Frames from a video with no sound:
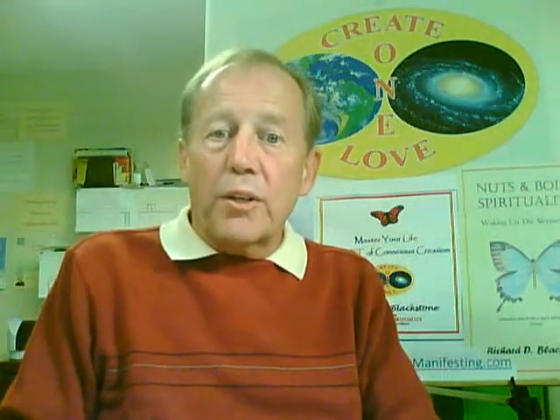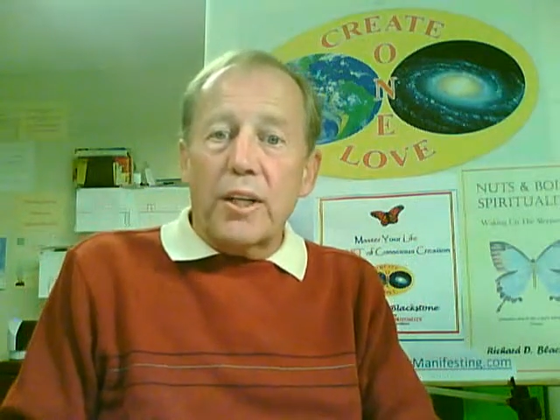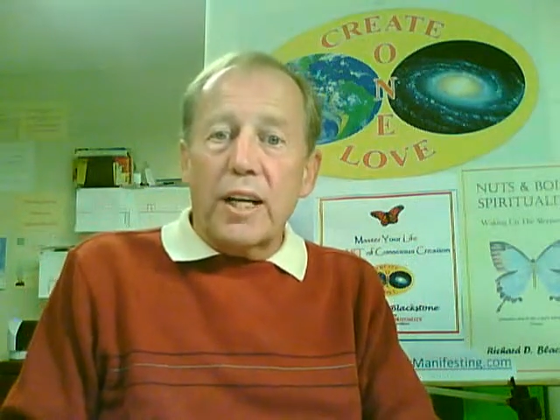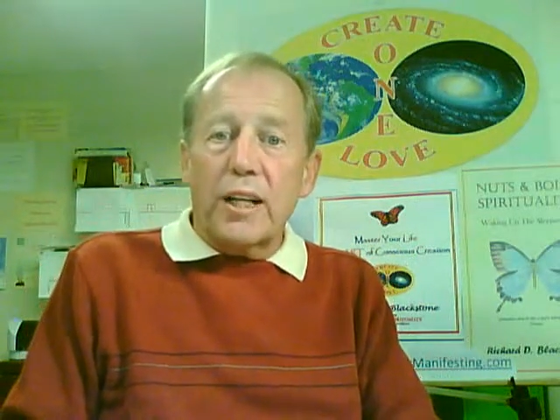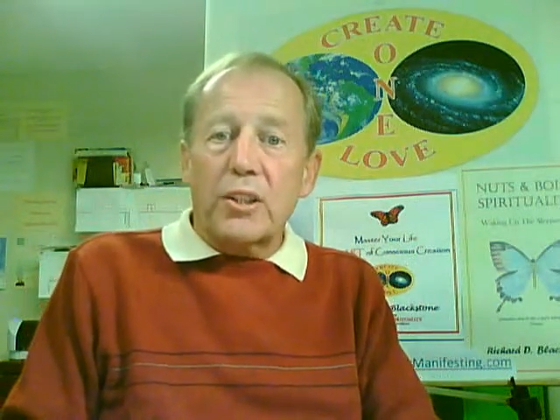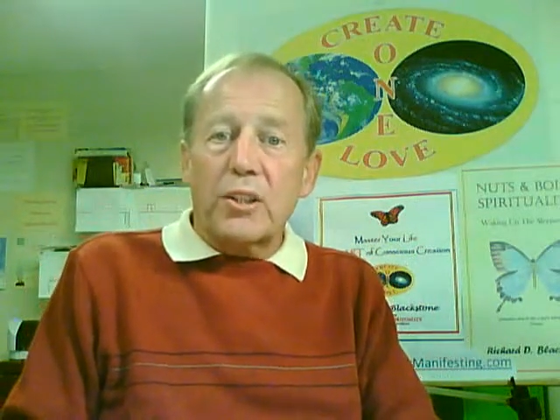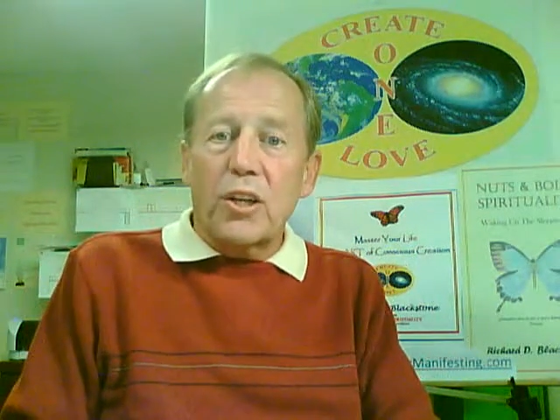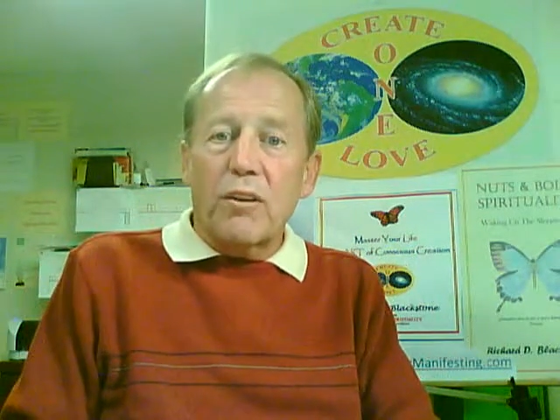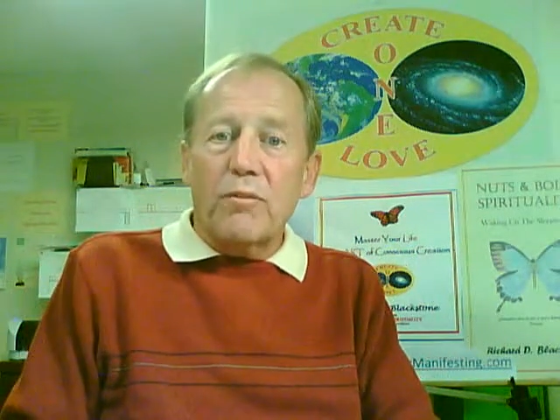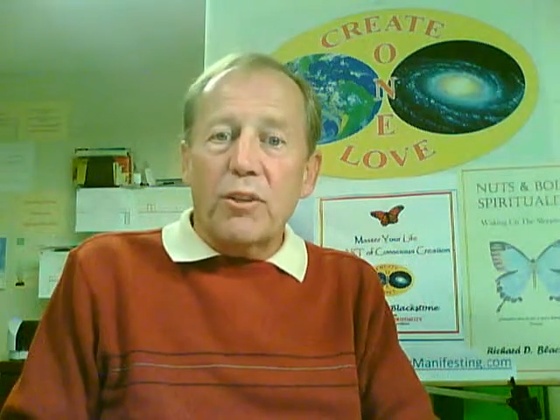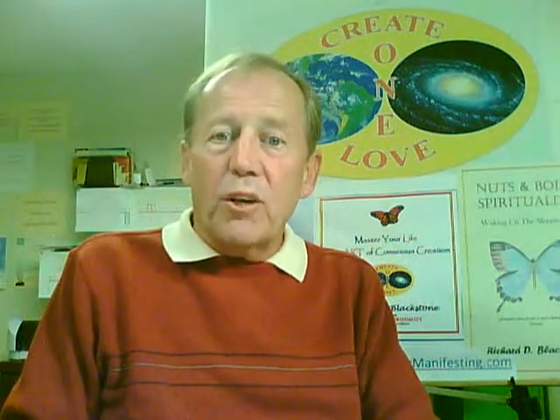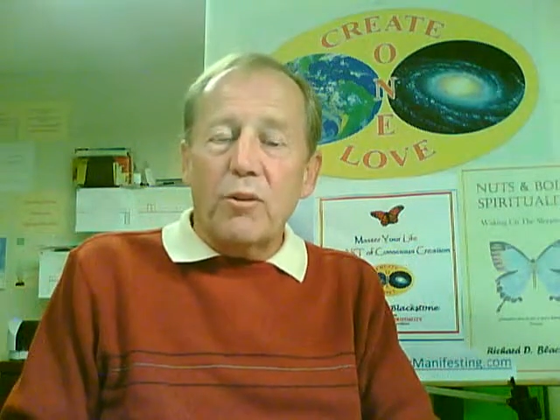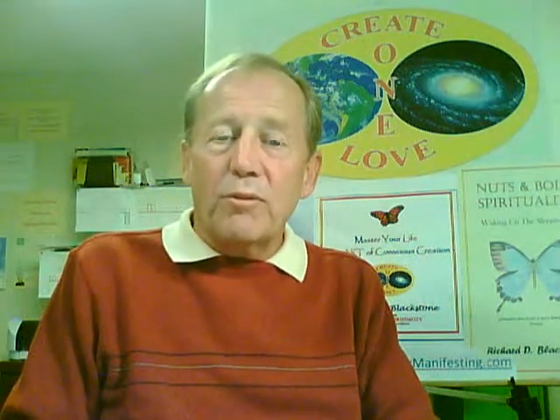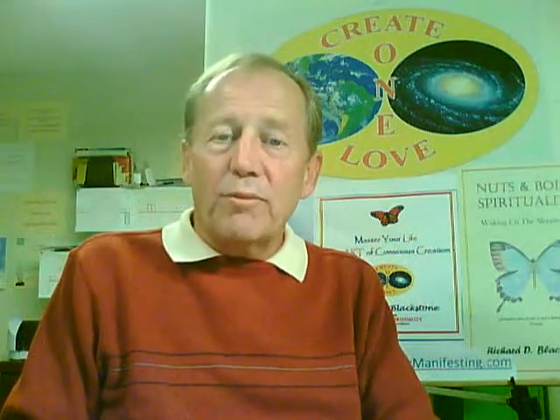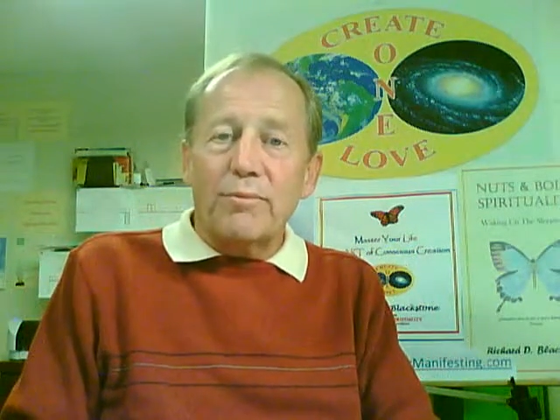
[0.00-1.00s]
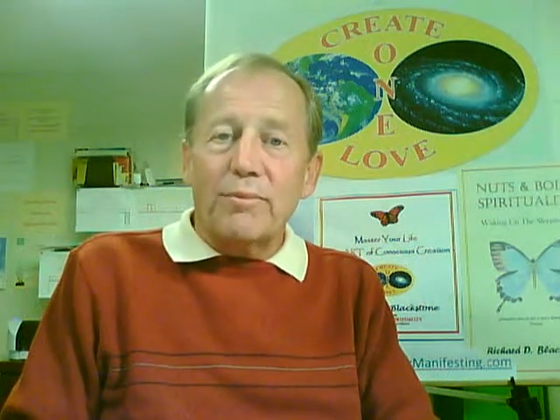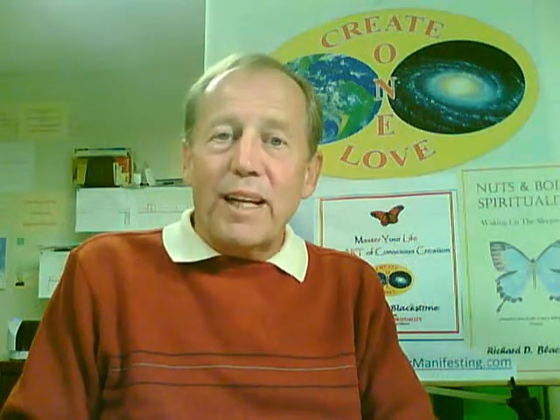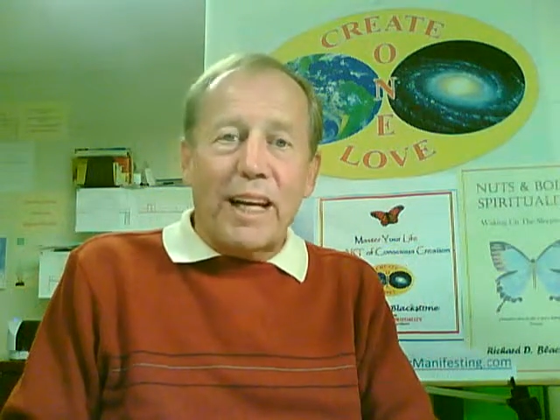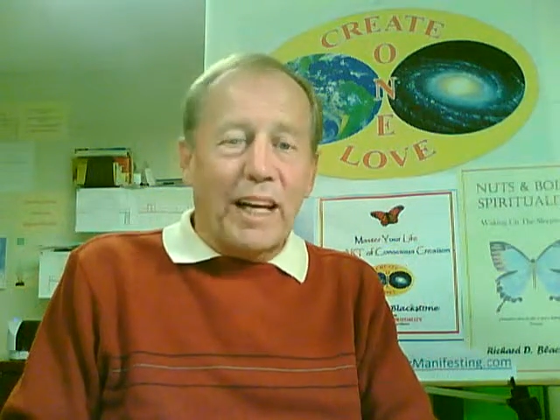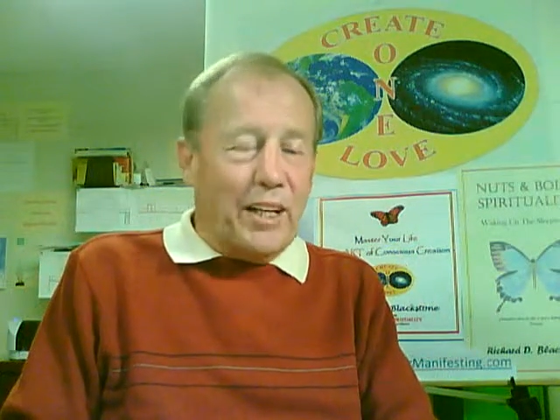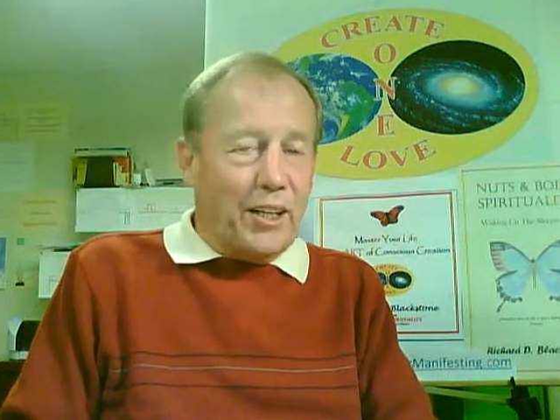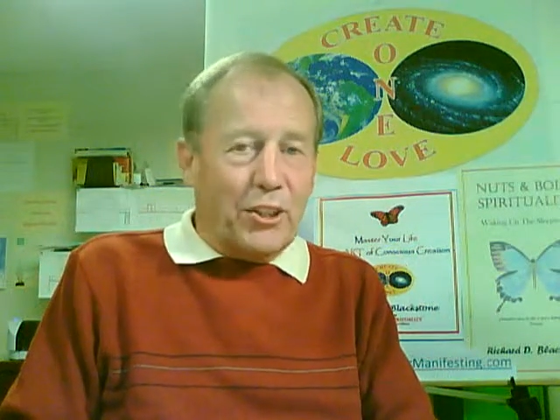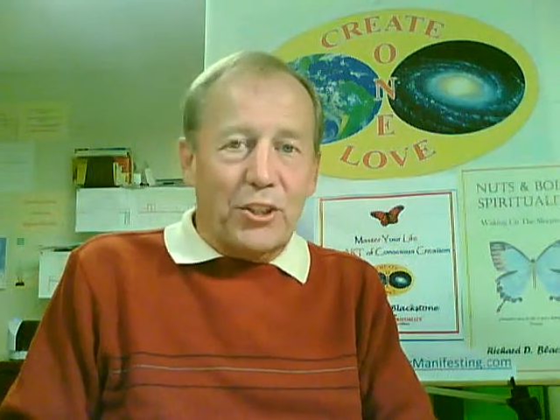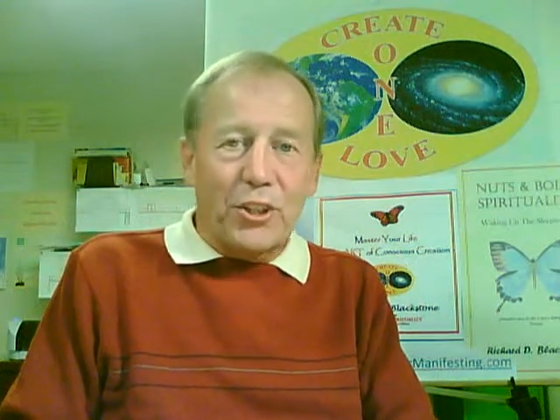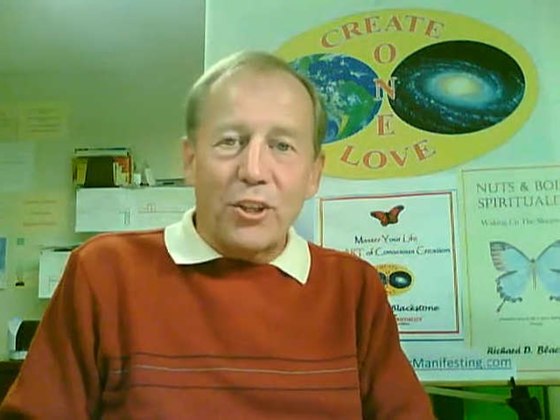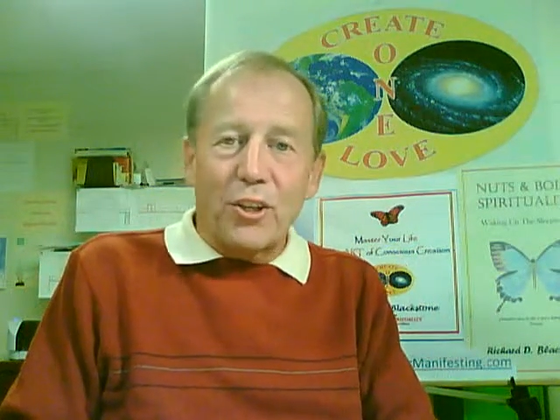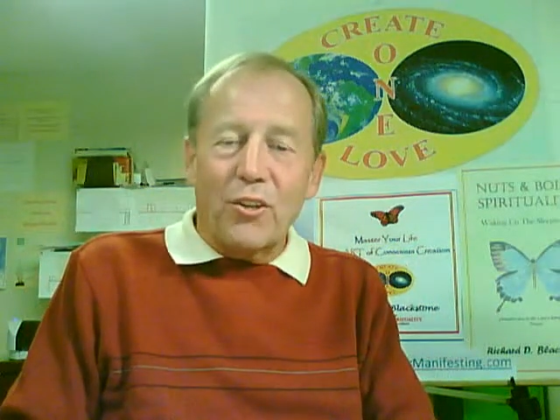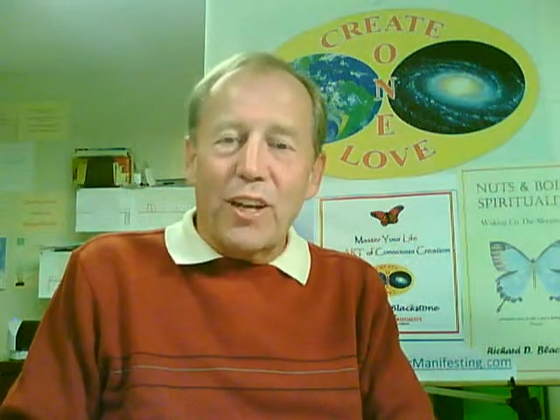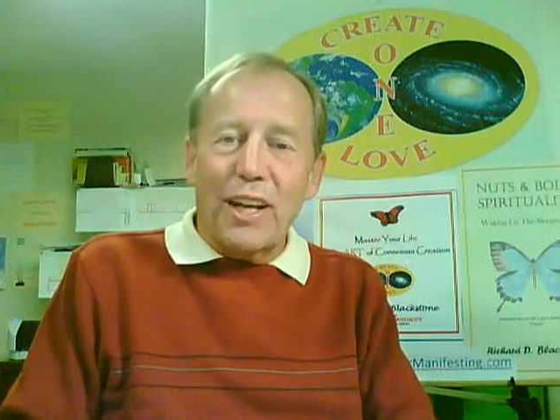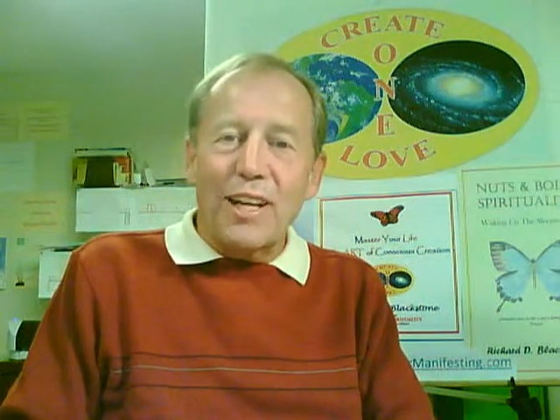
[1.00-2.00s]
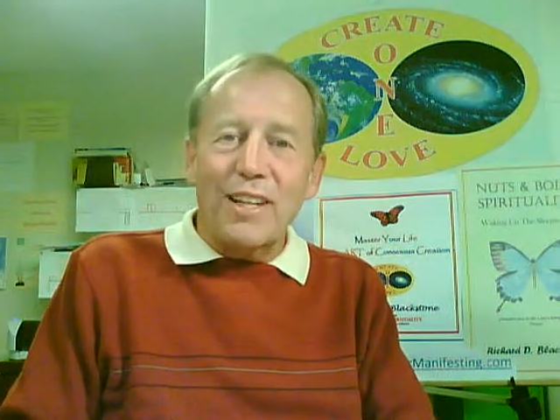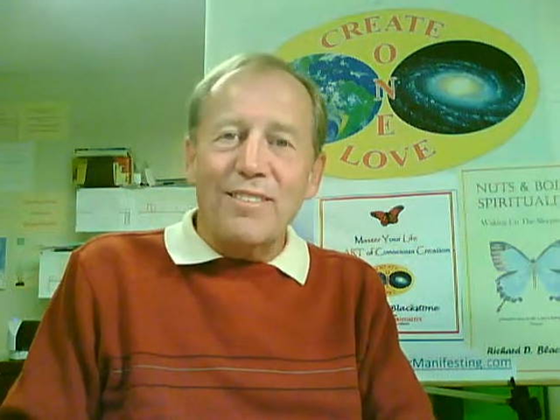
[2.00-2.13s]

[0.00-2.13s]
on the next Love Note. And until